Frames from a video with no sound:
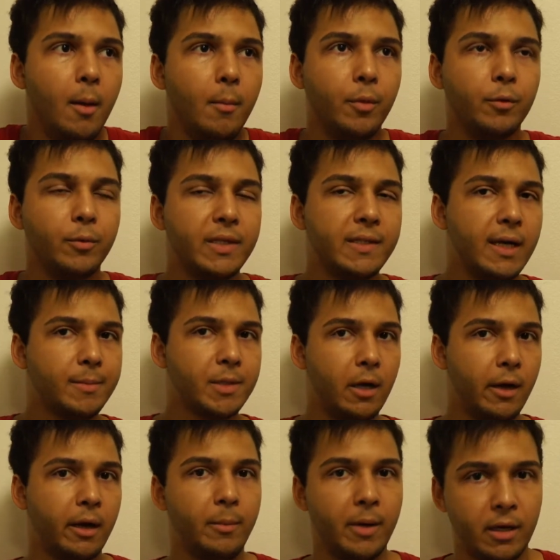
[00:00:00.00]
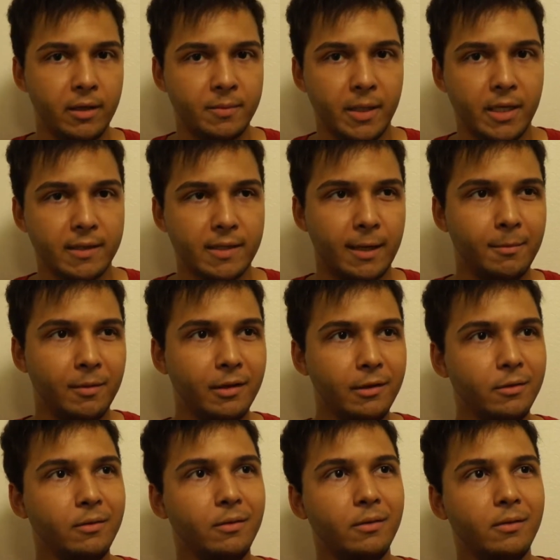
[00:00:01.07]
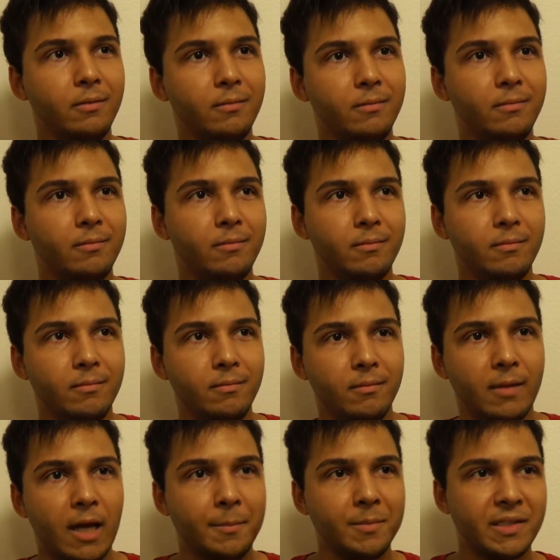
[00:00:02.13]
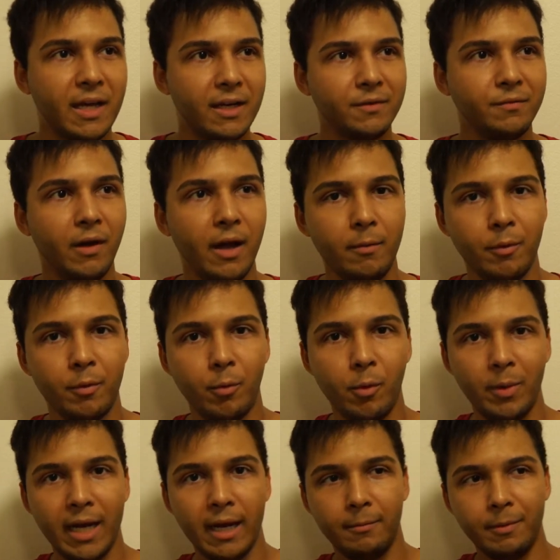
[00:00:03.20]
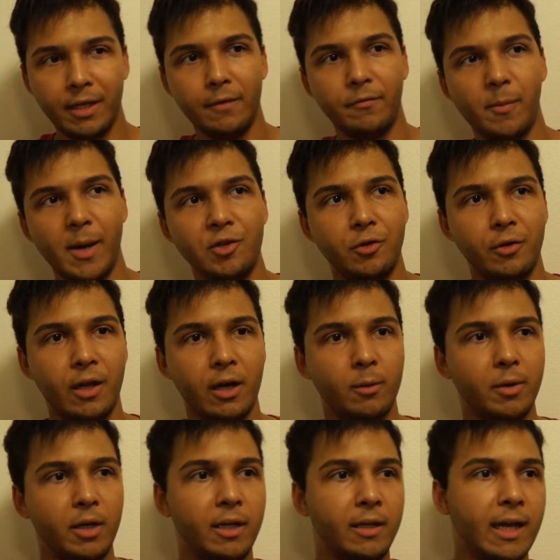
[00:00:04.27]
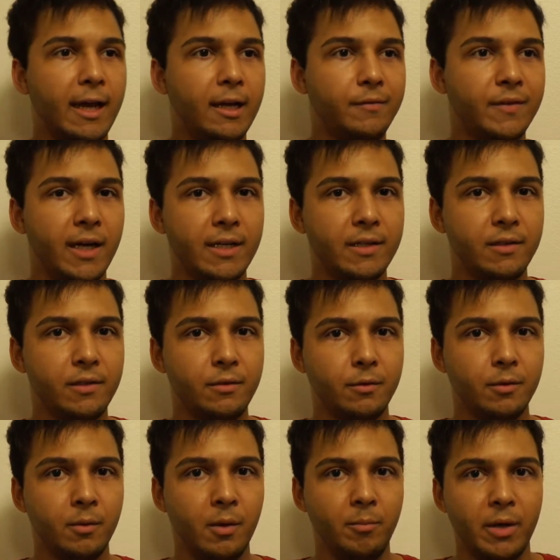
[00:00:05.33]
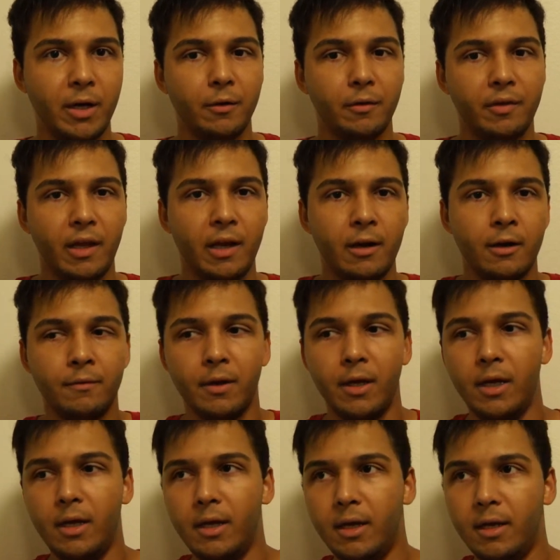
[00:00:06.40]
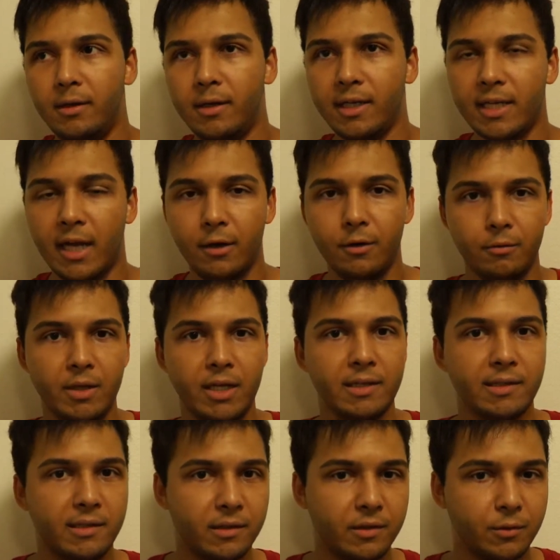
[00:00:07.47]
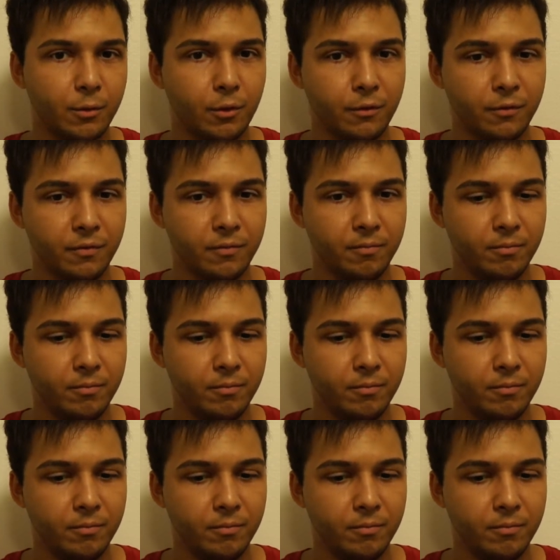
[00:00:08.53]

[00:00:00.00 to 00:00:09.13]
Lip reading: But the reason I'm talking about it is because I'm satisfied with what we got with the information there, but it kind of ties into a bigger thing of Nintendo needs to sort of